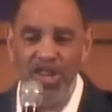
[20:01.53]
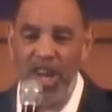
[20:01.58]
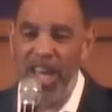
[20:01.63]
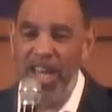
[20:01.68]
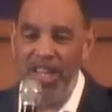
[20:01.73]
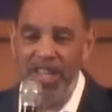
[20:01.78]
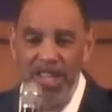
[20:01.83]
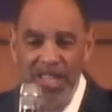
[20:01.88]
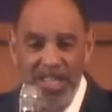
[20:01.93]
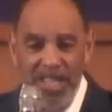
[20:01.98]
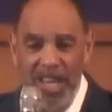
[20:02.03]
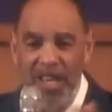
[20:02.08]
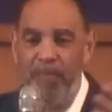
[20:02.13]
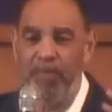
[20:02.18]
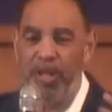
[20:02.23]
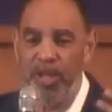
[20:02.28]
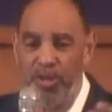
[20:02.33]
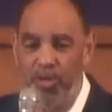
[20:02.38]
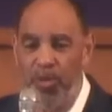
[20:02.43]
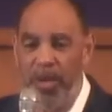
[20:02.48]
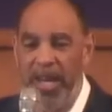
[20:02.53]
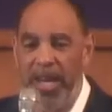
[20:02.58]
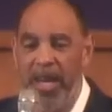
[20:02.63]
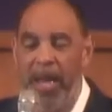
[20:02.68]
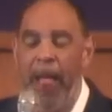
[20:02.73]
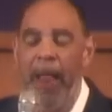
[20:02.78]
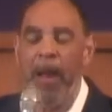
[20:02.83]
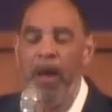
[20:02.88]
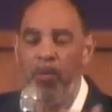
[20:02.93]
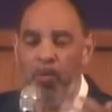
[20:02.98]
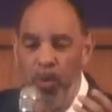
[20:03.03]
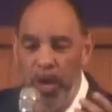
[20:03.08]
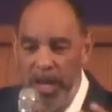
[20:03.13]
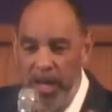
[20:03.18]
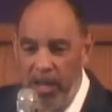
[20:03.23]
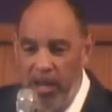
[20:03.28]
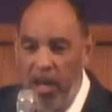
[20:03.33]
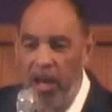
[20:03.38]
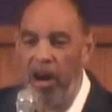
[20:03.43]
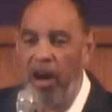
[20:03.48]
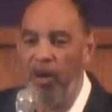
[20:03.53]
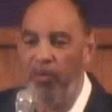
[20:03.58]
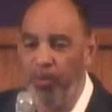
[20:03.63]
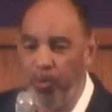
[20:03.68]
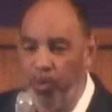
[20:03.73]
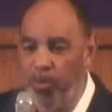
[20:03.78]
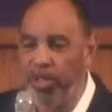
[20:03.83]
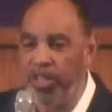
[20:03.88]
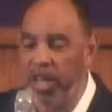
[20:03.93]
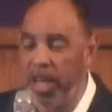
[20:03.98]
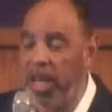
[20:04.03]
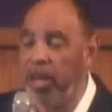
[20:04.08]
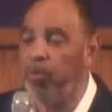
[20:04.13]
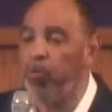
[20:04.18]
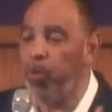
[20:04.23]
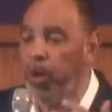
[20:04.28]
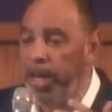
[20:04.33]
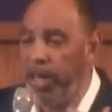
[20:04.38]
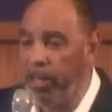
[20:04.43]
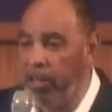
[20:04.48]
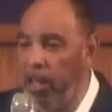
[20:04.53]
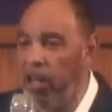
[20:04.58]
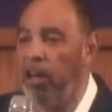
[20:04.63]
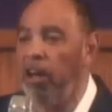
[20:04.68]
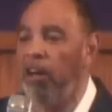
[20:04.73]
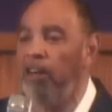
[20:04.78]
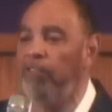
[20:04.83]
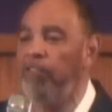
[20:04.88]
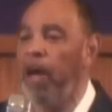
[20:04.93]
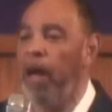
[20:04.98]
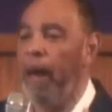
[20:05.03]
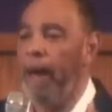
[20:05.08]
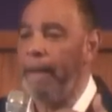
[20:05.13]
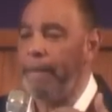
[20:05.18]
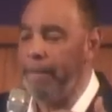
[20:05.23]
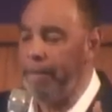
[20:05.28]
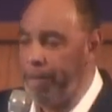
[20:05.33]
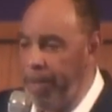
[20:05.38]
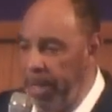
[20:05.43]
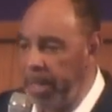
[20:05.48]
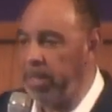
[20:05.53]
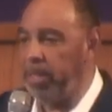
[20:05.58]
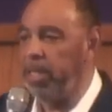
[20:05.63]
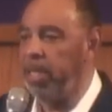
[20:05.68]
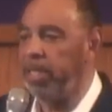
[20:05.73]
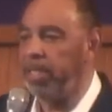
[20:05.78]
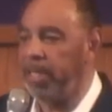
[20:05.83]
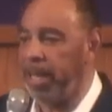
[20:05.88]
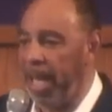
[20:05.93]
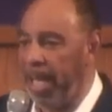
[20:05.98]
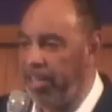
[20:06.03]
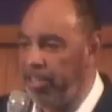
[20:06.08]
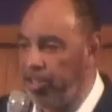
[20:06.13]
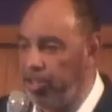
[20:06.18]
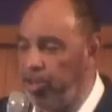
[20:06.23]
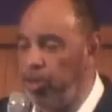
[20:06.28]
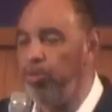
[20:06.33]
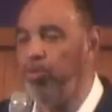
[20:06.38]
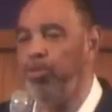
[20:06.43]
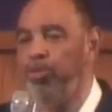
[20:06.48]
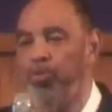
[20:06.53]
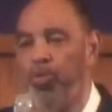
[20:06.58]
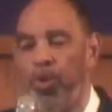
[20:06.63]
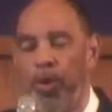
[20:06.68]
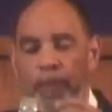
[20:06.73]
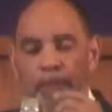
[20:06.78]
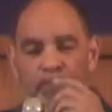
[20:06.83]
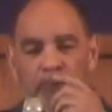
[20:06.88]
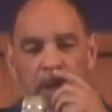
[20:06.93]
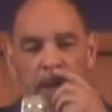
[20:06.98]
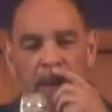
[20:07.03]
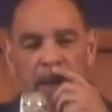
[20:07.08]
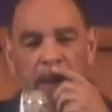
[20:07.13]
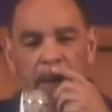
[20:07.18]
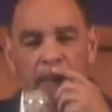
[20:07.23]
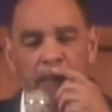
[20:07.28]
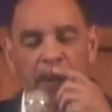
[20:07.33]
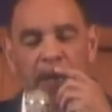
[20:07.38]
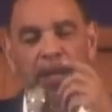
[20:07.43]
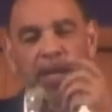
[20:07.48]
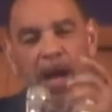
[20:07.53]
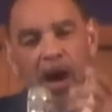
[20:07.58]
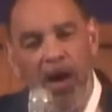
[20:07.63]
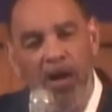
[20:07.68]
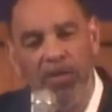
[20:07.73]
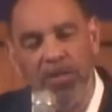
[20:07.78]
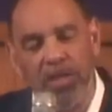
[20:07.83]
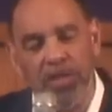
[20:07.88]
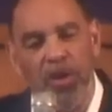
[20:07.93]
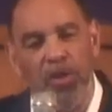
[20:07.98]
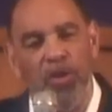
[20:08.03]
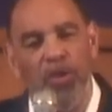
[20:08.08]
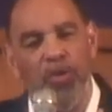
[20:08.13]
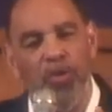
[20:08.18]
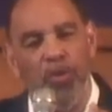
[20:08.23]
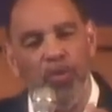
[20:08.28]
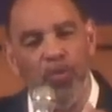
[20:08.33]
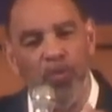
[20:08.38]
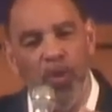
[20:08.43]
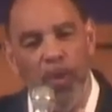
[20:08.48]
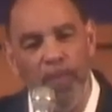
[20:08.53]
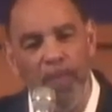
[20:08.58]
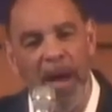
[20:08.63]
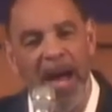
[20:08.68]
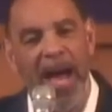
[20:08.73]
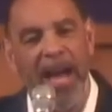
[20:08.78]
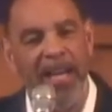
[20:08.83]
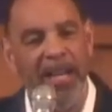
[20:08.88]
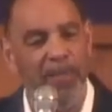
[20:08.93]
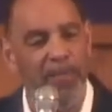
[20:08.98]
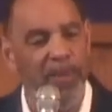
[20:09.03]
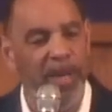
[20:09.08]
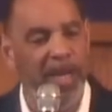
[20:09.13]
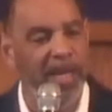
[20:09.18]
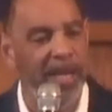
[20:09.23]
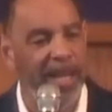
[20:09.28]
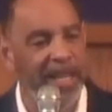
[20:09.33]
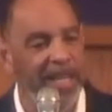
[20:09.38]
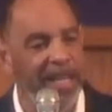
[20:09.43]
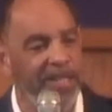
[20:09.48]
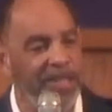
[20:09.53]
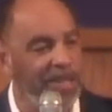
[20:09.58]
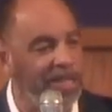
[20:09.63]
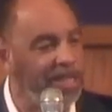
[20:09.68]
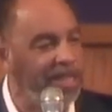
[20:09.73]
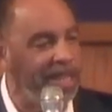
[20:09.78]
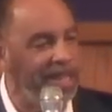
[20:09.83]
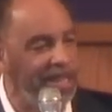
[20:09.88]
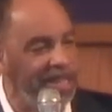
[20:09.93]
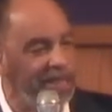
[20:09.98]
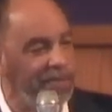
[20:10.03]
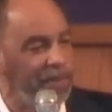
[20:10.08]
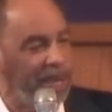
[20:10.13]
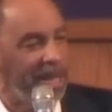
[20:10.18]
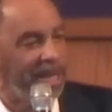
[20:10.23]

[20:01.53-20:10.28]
changes in between. We love routine. We love business as usual. But it also reminded me, and I guess you say, this